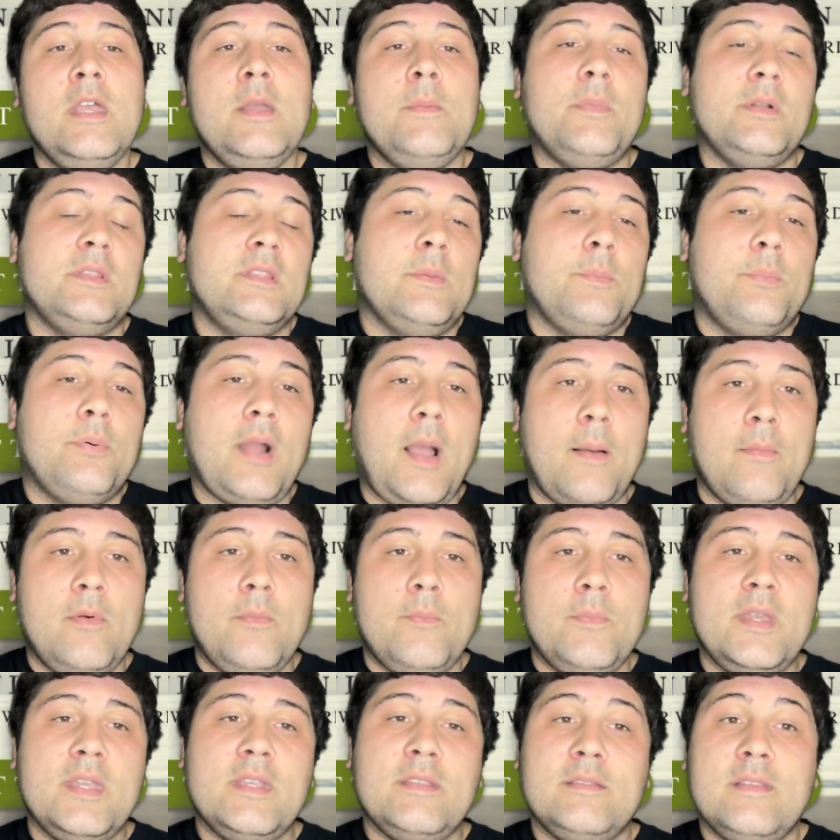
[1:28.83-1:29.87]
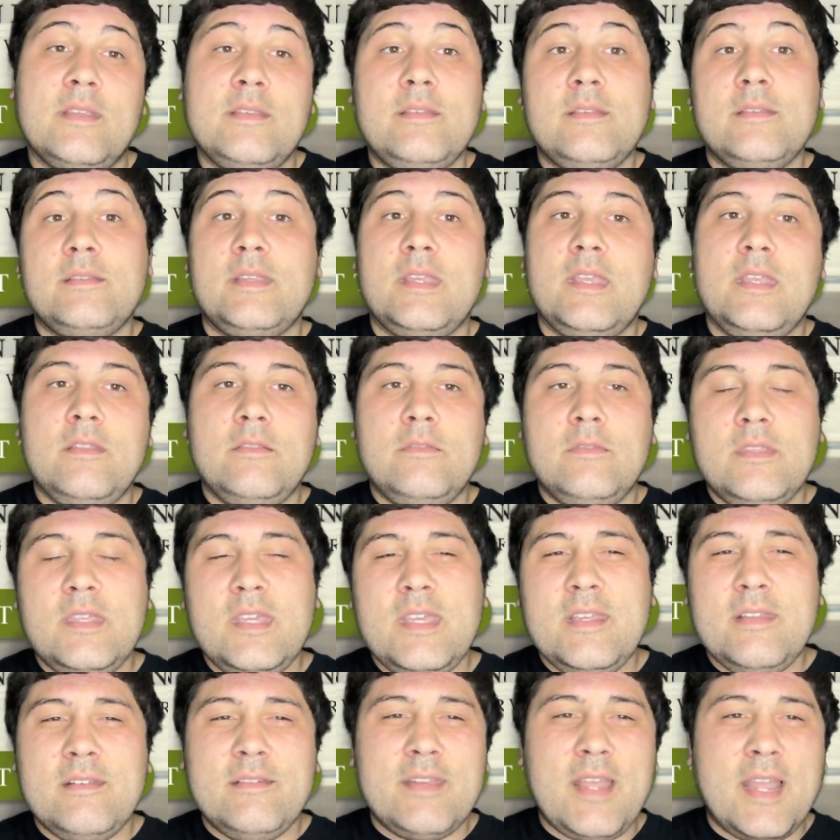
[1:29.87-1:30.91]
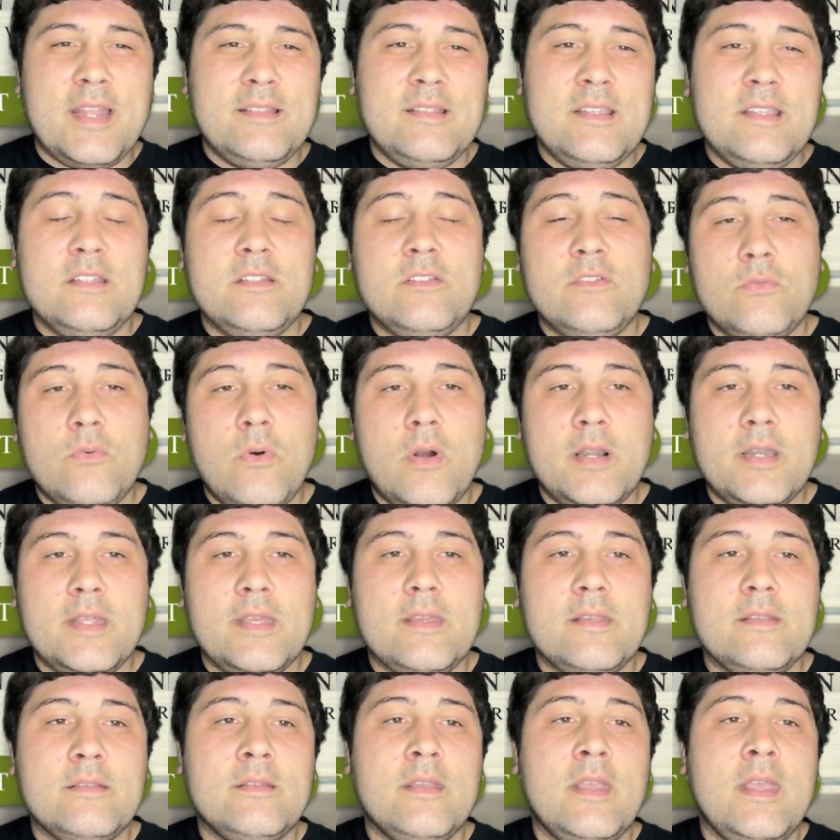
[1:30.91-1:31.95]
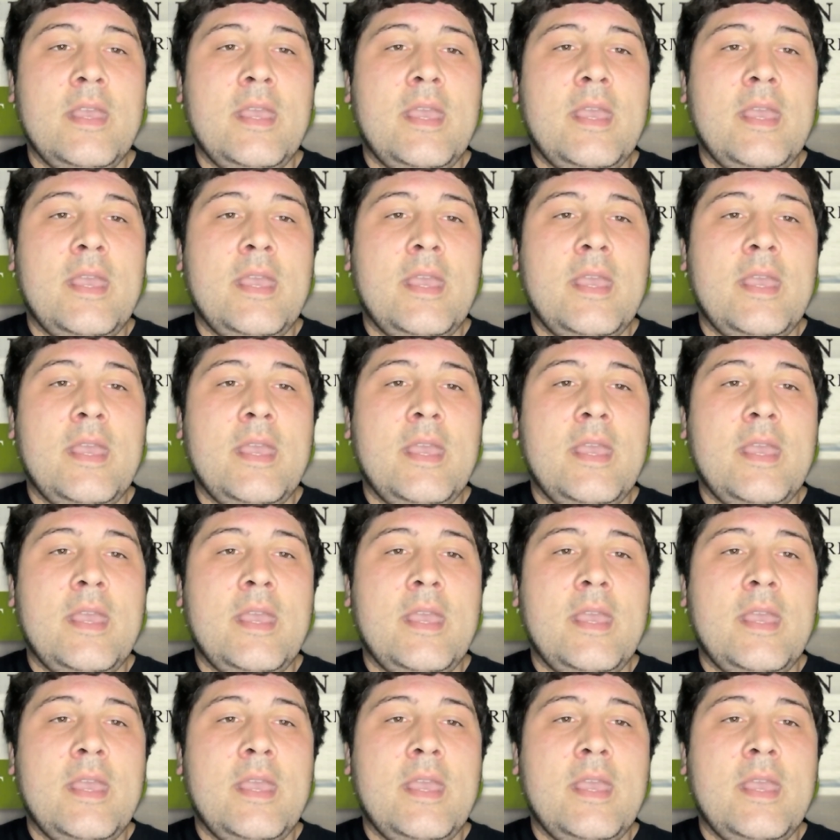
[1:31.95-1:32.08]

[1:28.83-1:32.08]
But the problem is, this is in the 1920s,